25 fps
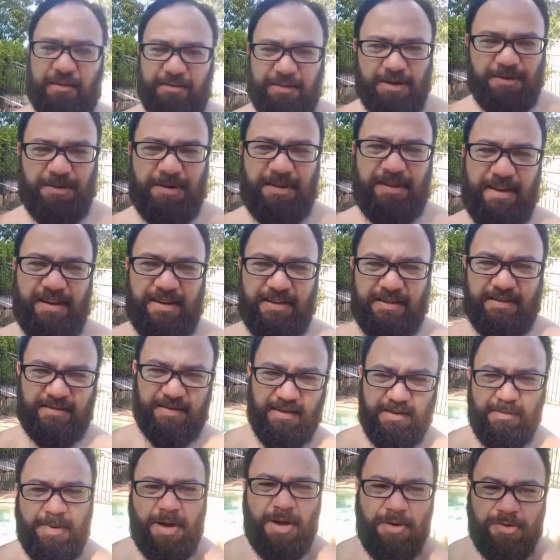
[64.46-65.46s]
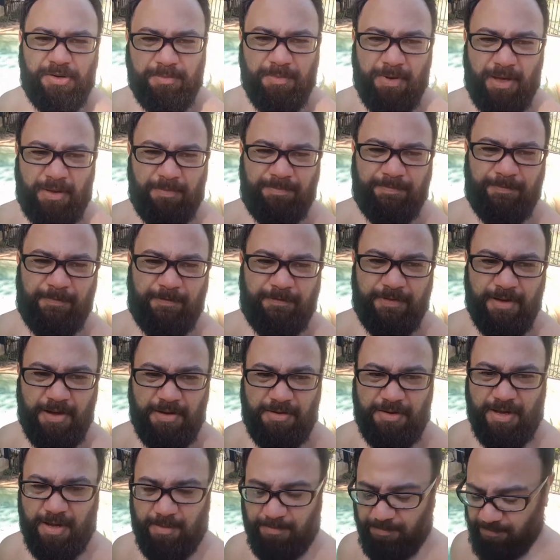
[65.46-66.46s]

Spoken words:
I'm doing this, I'm holding my phone